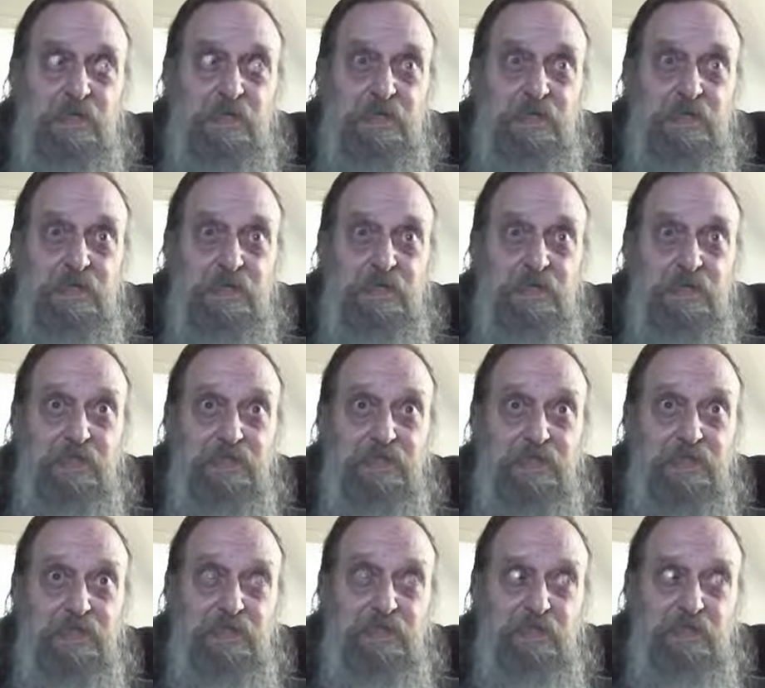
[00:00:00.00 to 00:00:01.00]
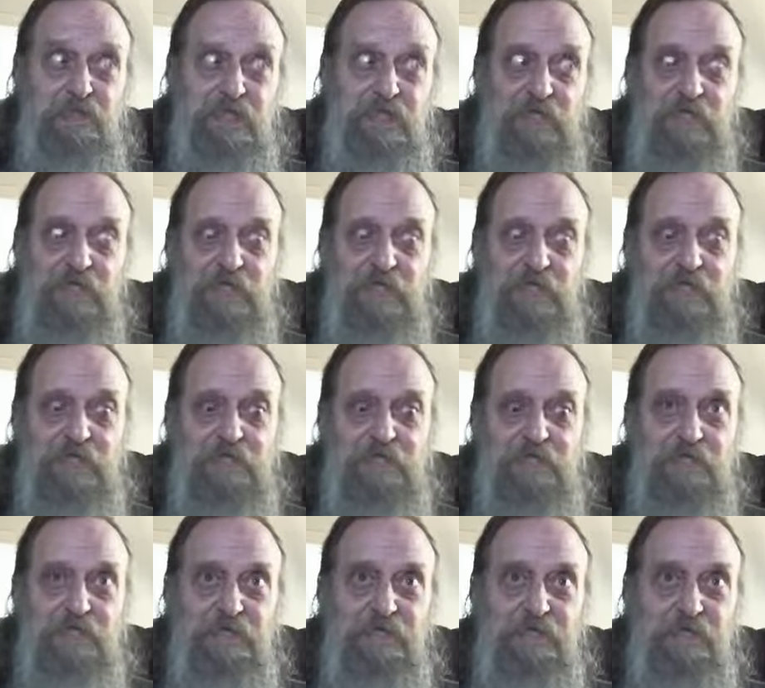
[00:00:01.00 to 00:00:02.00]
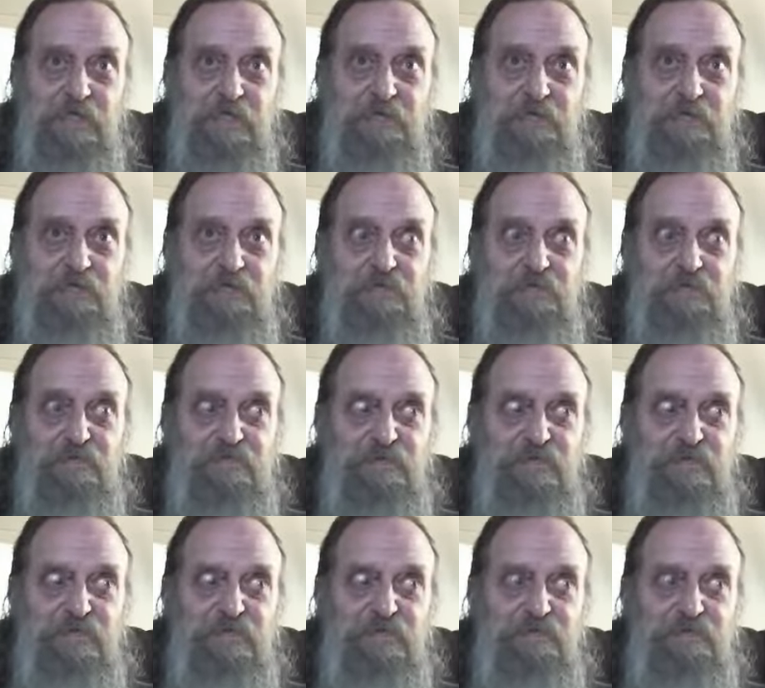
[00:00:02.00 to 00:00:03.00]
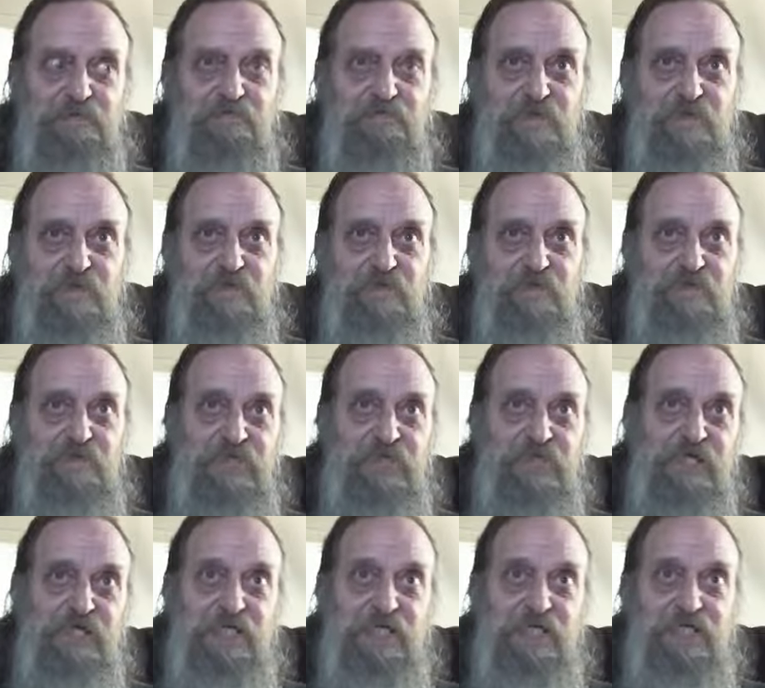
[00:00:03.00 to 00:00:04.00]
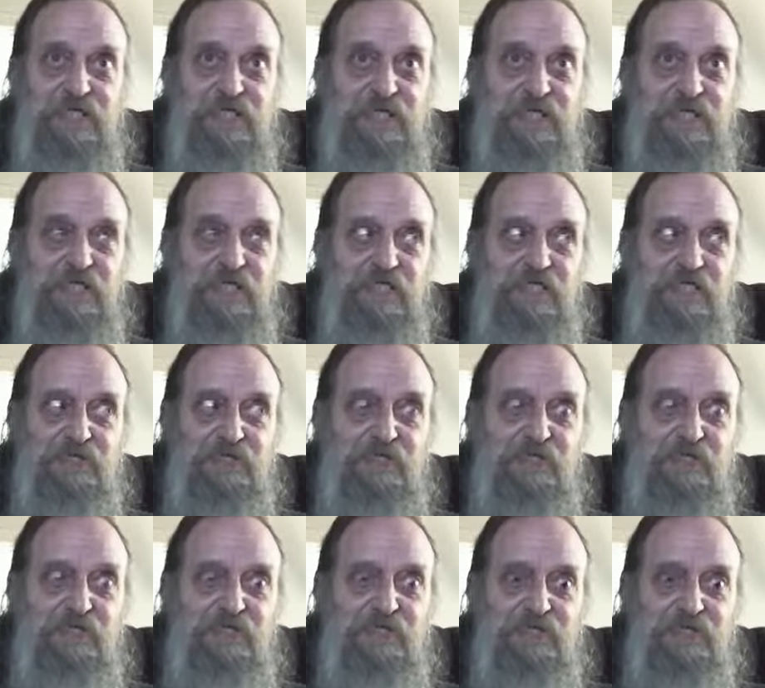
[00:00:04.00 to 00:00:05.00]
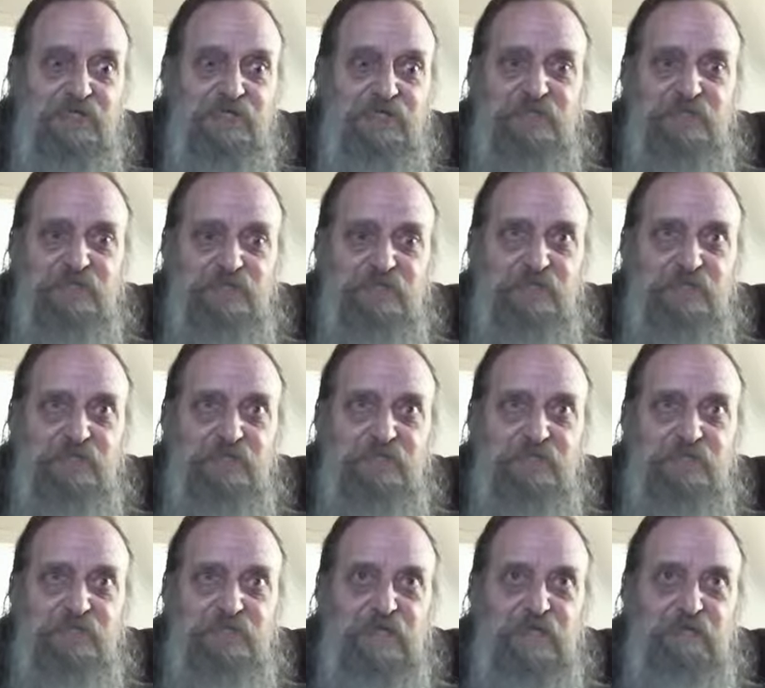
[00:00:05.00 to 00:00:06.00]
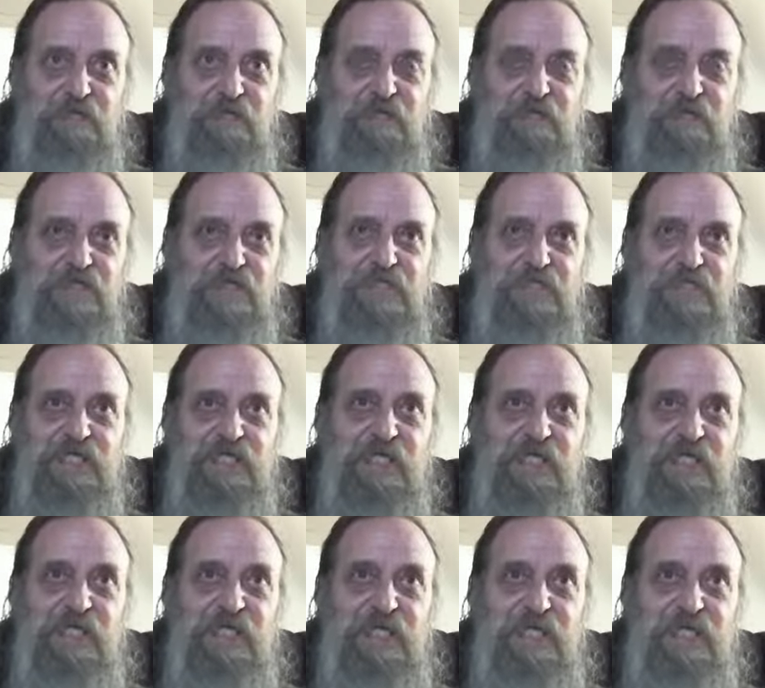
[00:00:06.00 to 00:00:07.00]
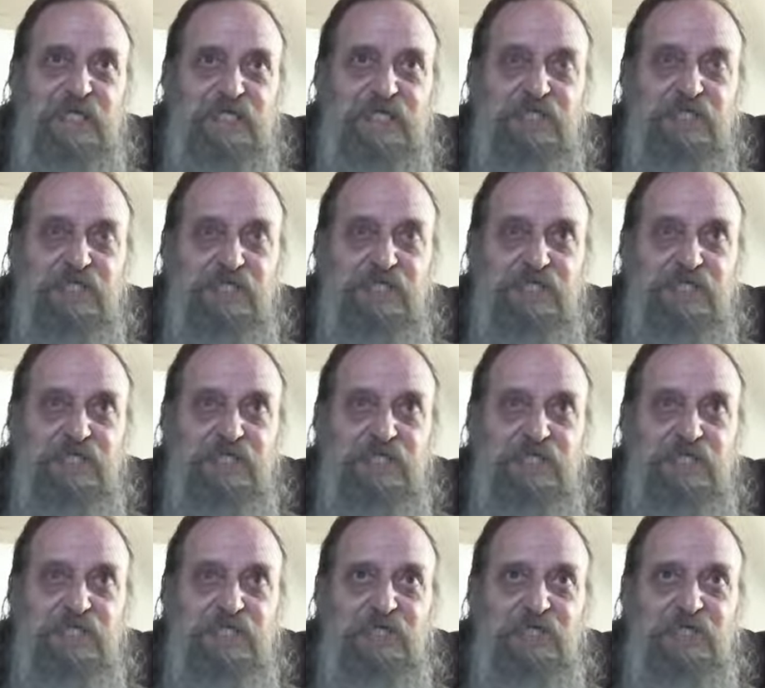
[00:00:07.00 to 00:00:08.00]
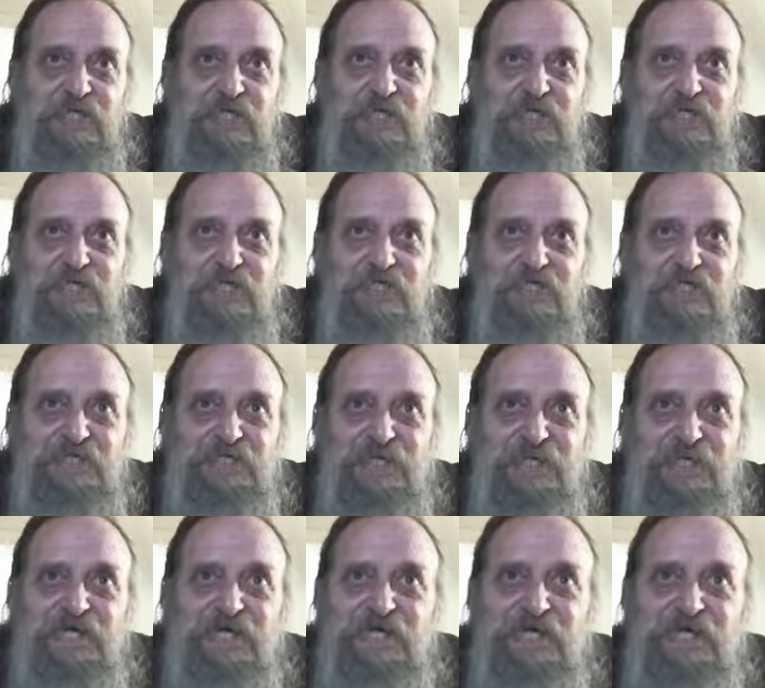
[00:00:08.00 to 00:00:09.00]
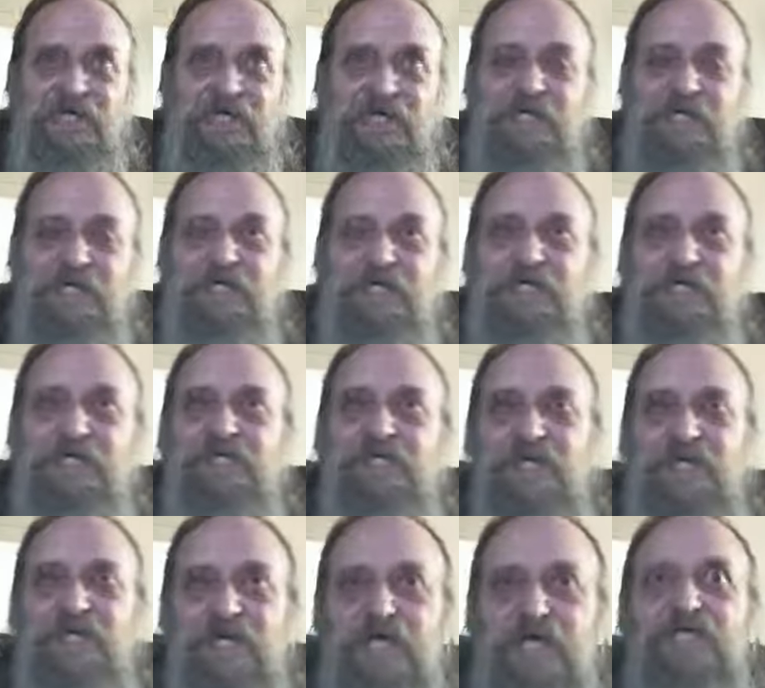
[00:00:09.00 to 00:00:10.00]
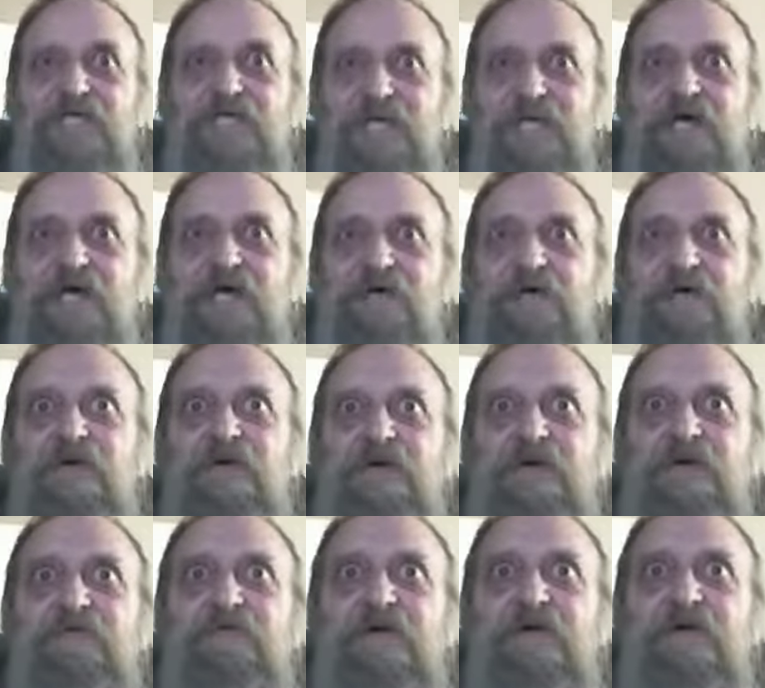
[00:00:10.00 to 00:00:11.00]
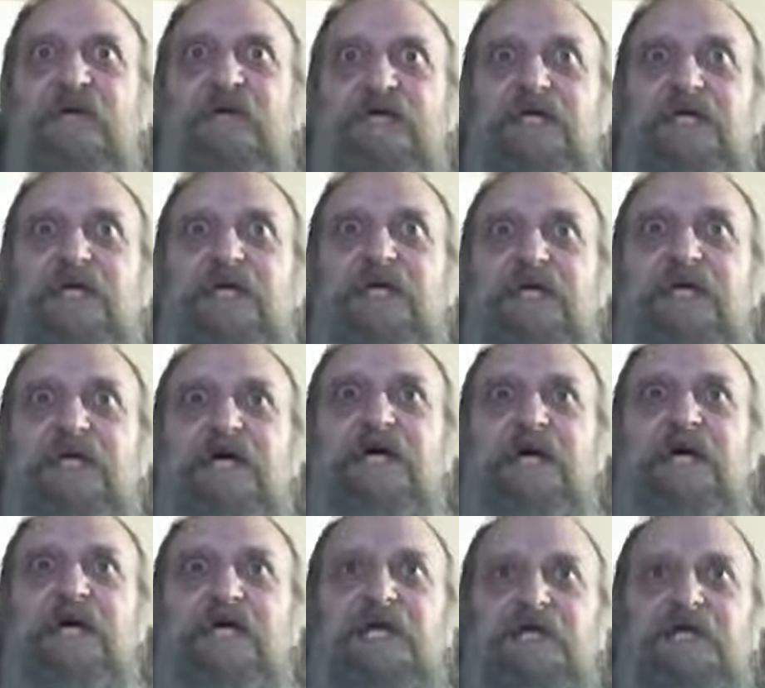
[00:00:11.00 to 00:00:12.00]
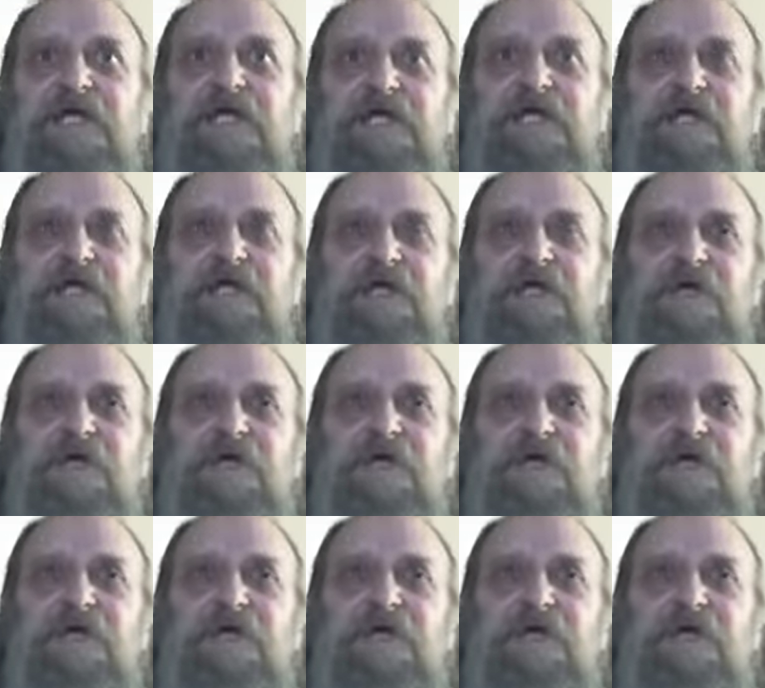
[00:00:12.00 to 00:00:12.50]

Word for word: then there's going to be like, you know, fifteen teachers and three people to teach. You understand? So that's kind of what I'm trying to get at here.